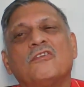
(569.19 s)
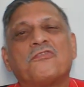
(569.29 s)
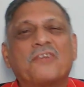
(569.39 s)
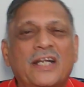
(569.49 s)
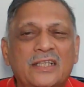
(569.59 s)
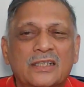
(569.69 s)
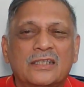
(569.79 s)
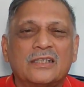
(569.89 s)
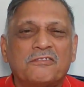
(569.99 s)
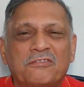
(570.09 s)
front
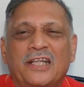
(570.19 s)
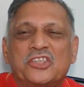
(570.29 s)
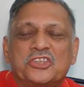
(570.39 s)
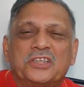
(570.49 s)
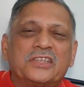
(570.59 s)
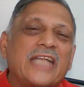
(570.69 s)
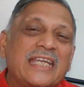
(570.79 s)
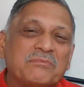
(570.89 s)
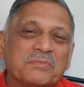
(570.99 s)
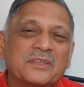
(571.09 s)
reflection
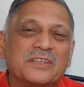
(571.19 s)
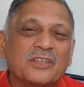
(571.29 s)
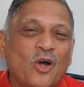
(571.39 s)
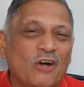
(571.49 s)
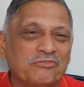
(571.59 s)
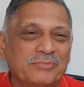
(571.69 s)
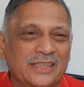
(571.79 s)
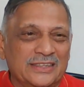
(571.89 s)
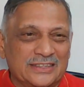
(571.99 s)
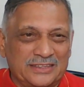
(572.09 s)
type of
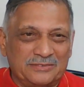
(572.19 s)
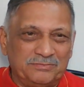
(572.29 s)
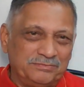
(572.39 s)
mirrors.